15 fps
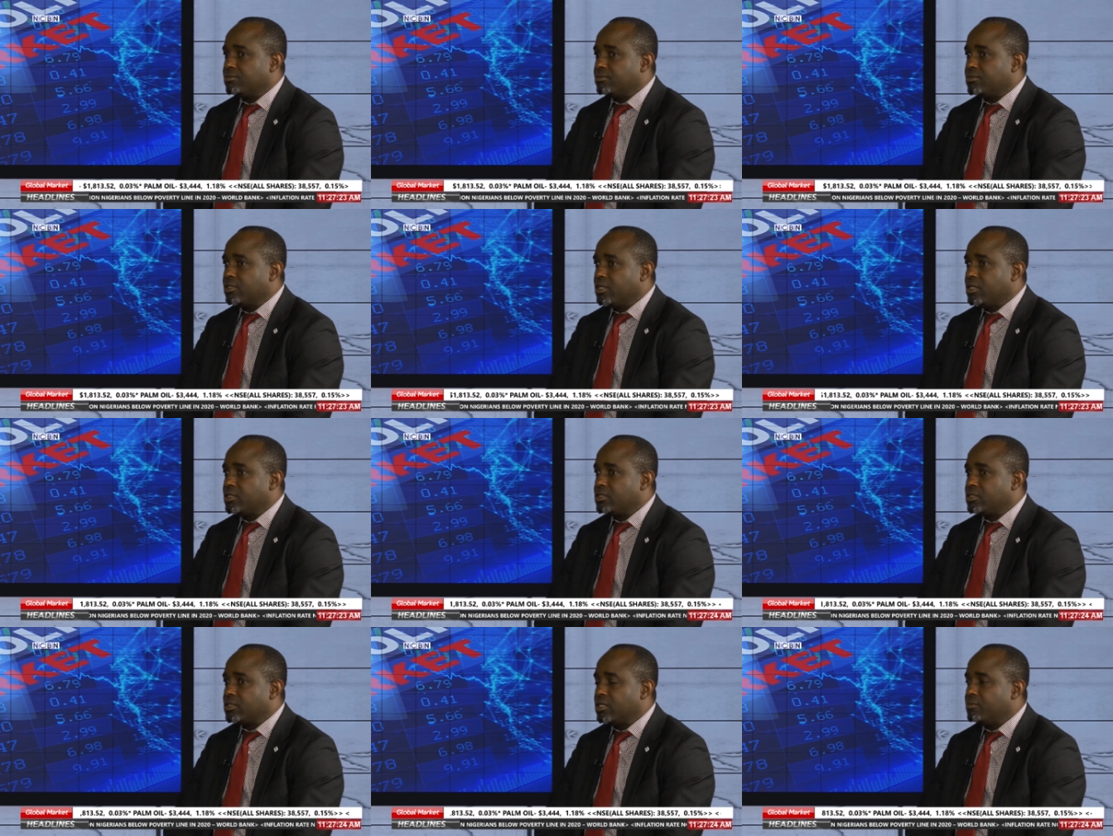
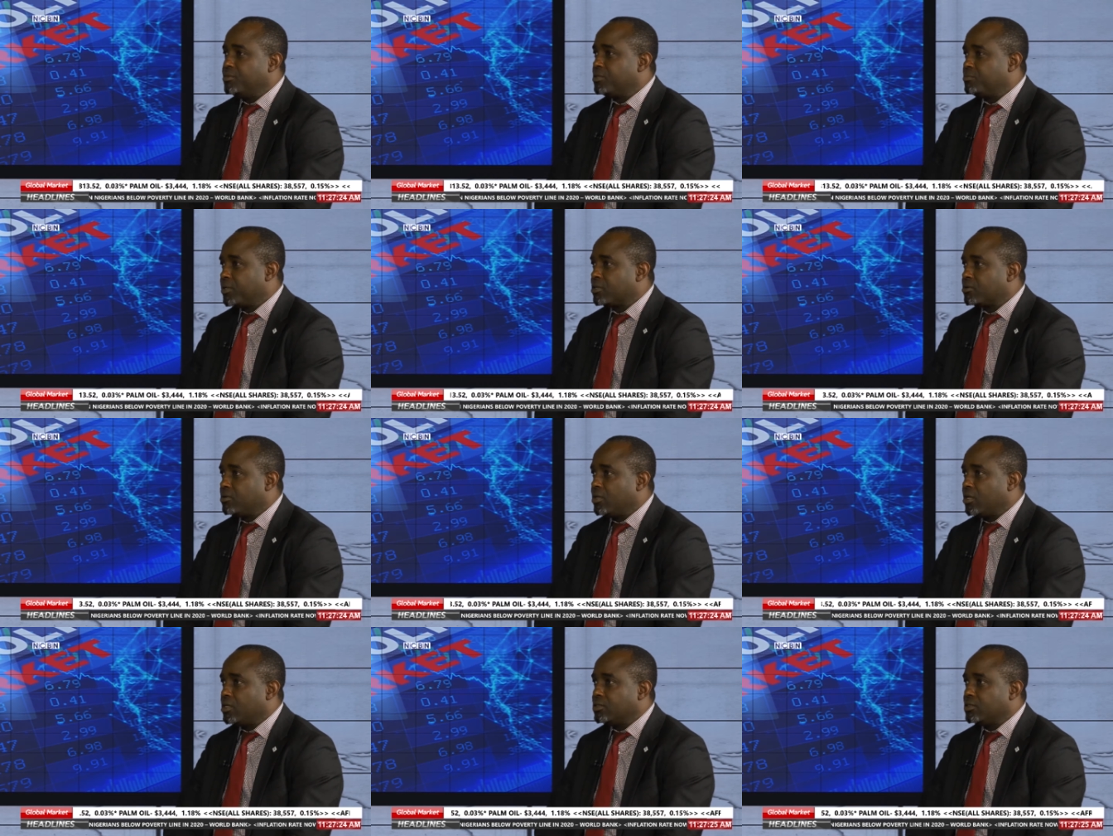is a bit
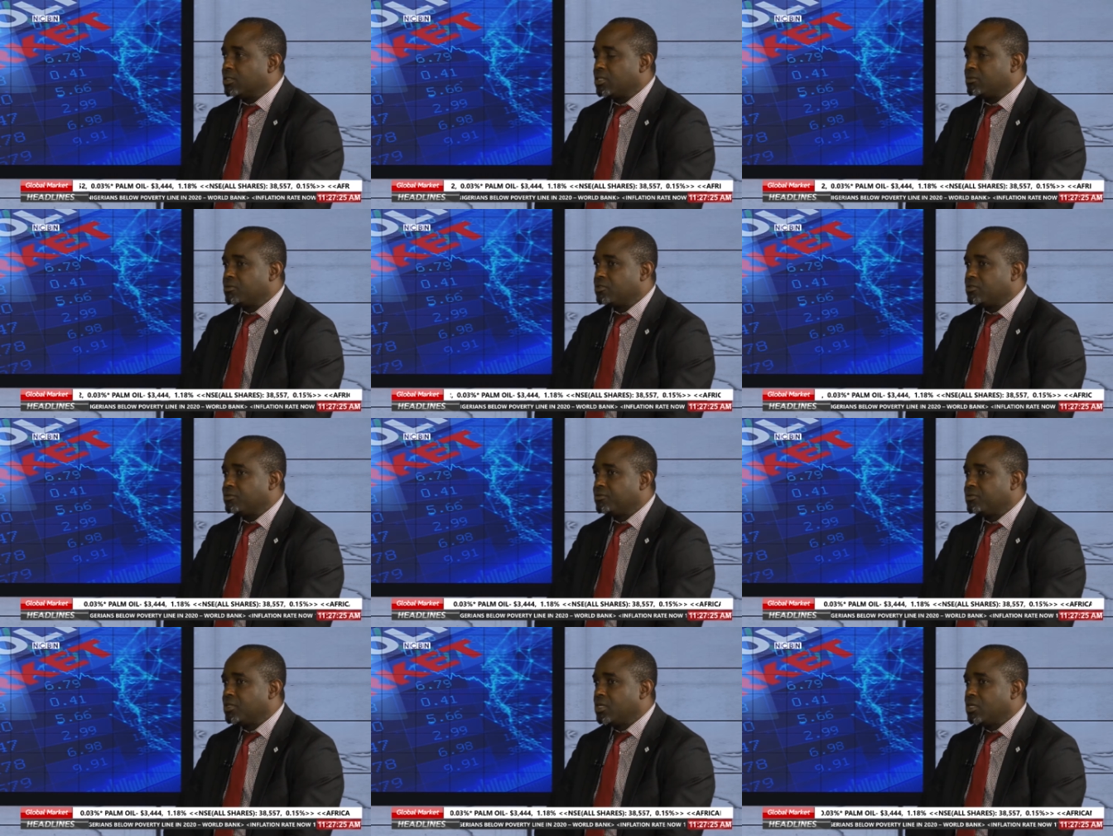peculiar in terms of
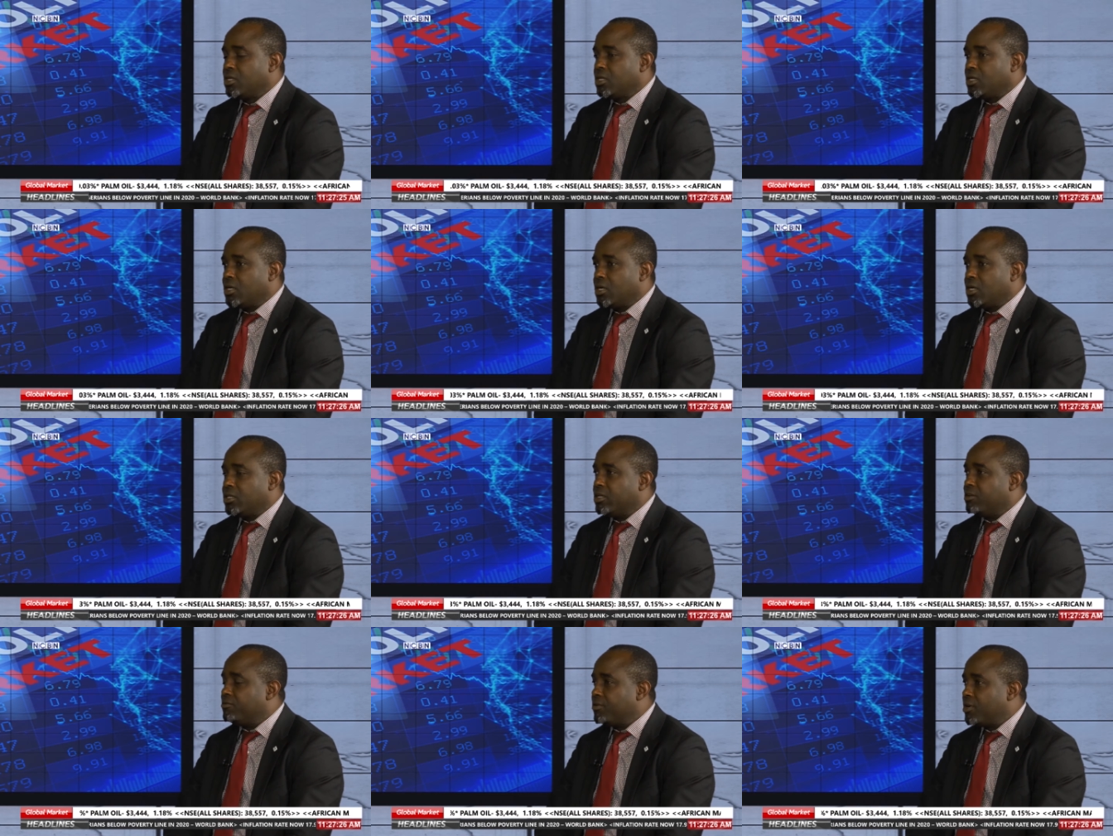
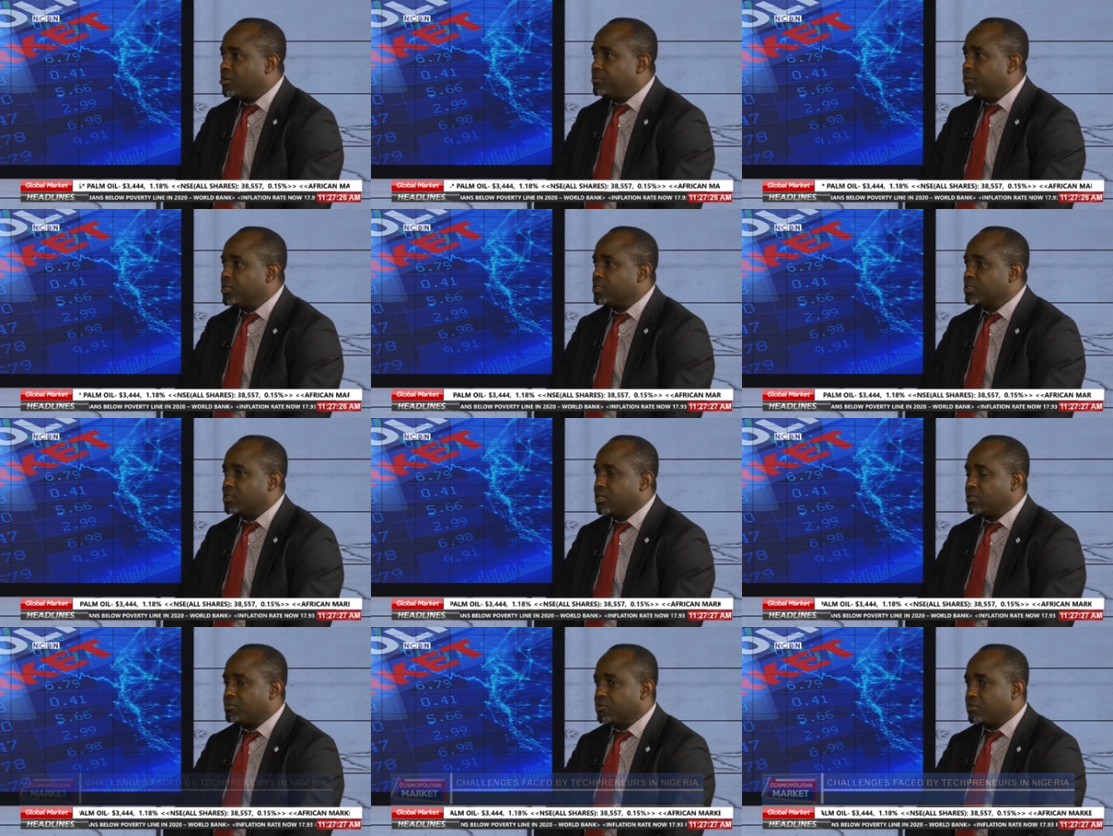the environment, in
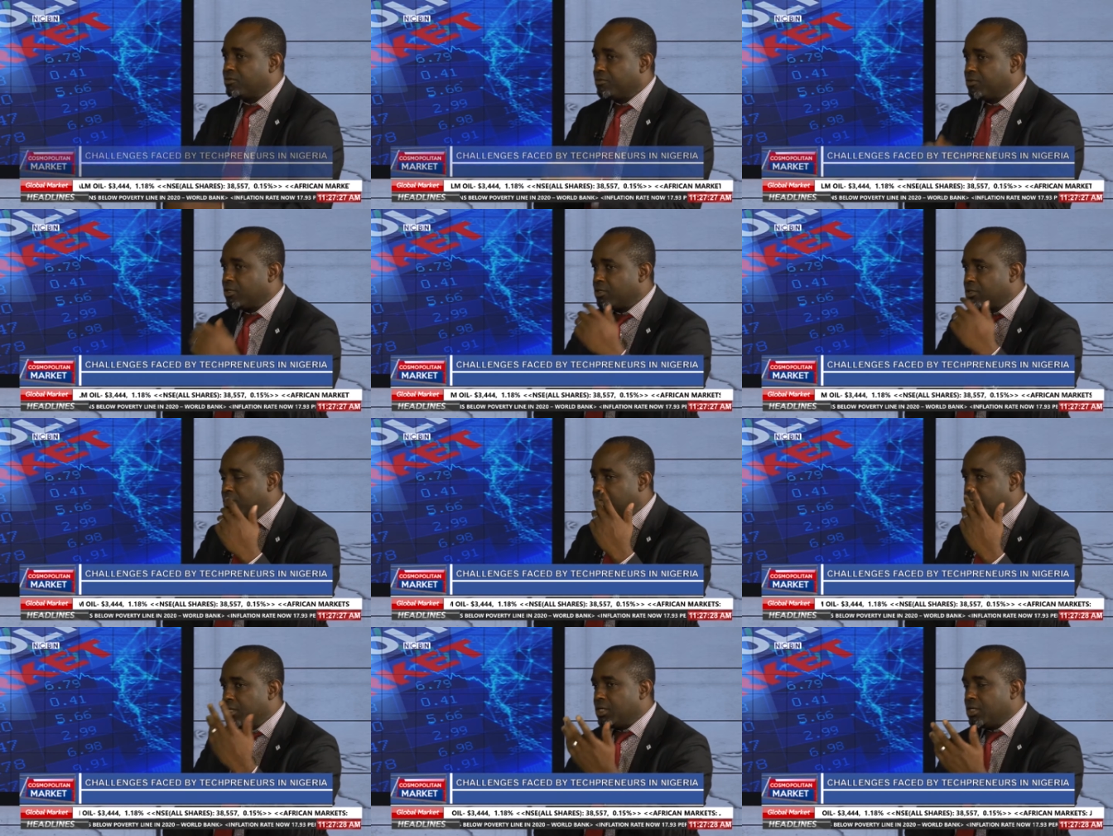terms of
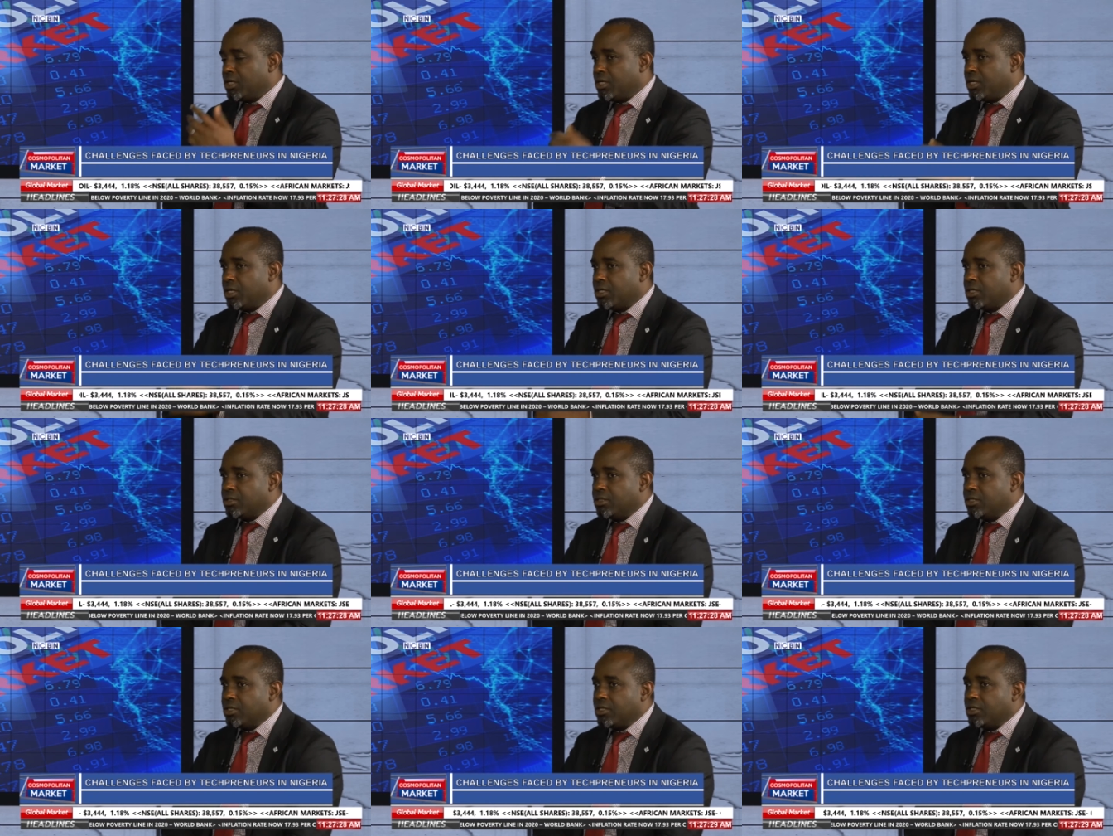
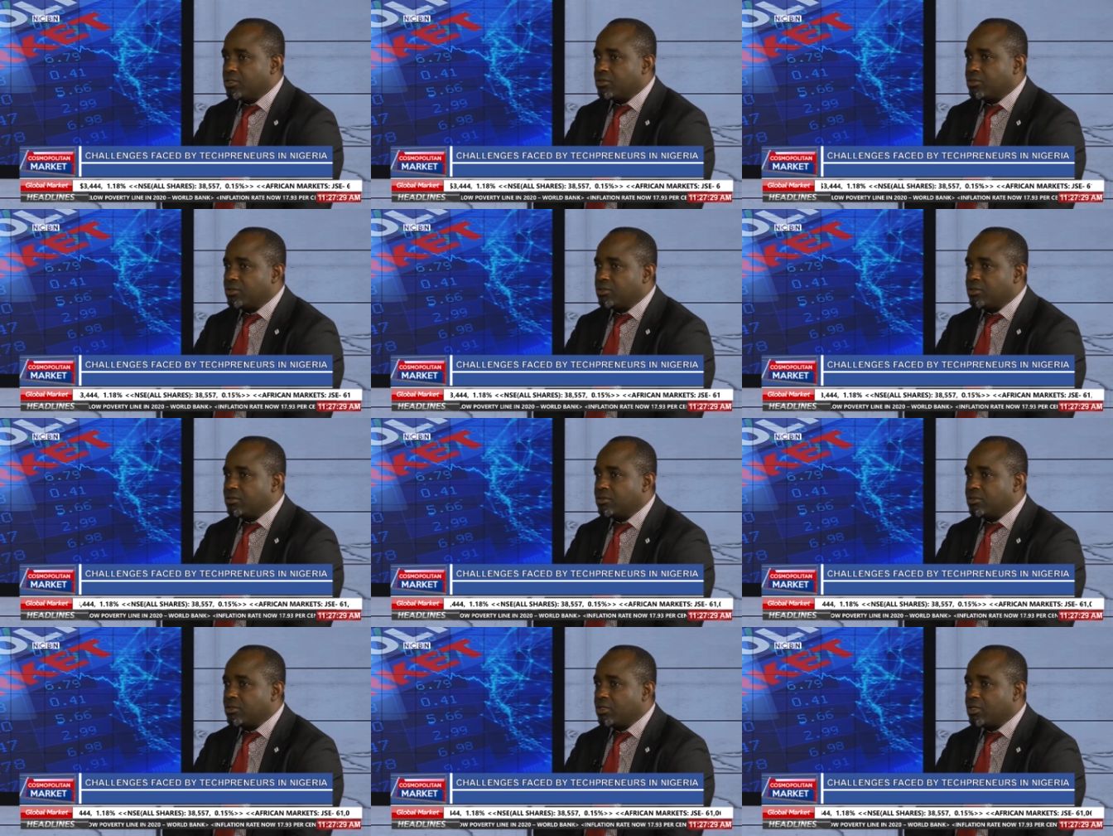the nature,
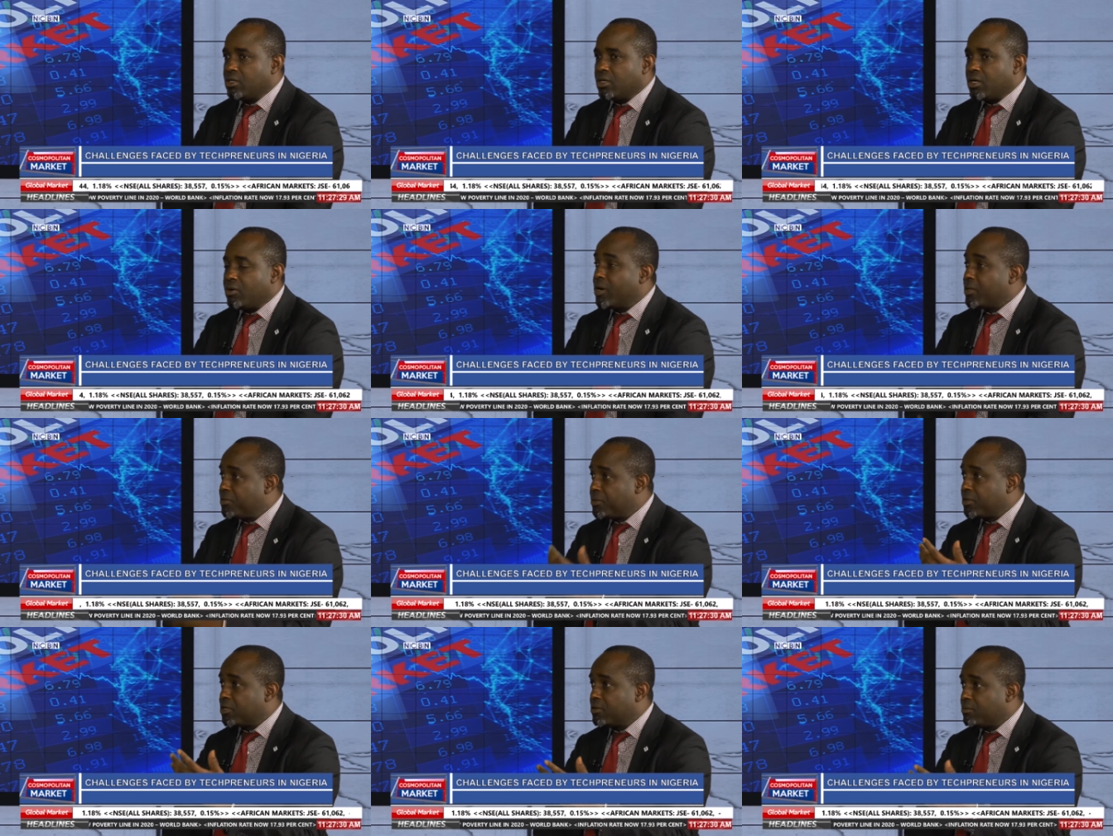our
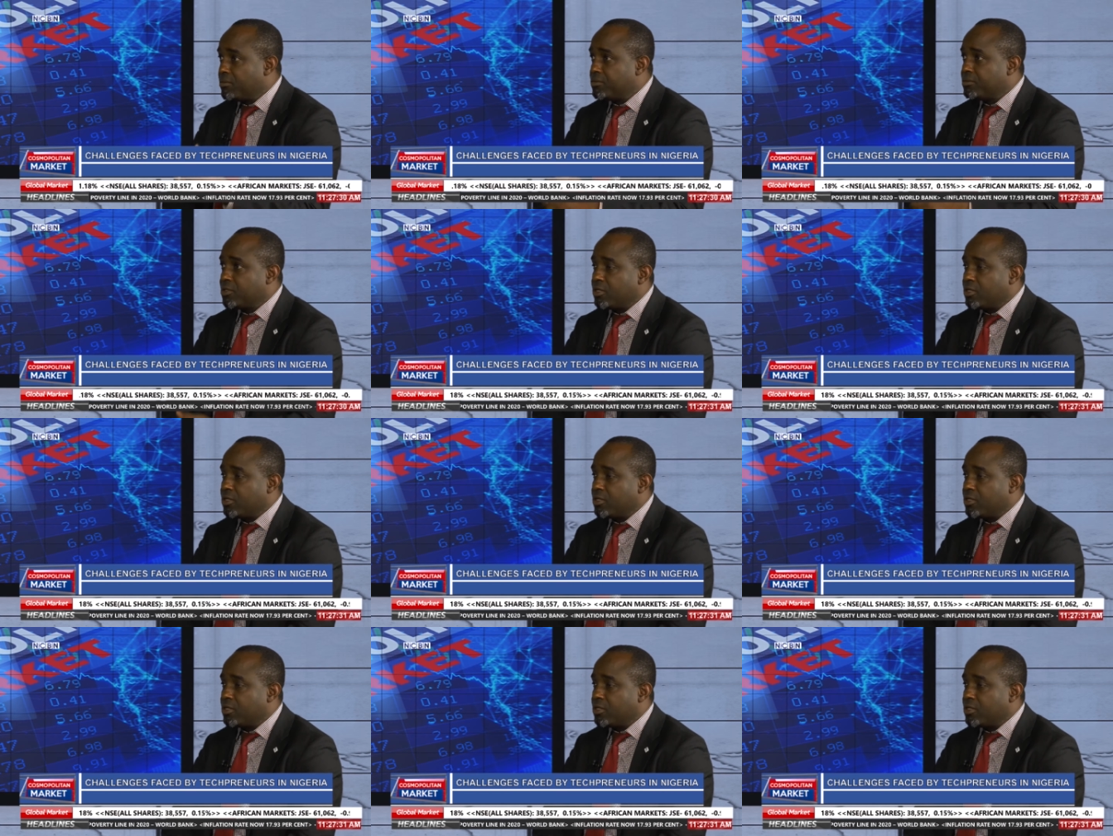thinking,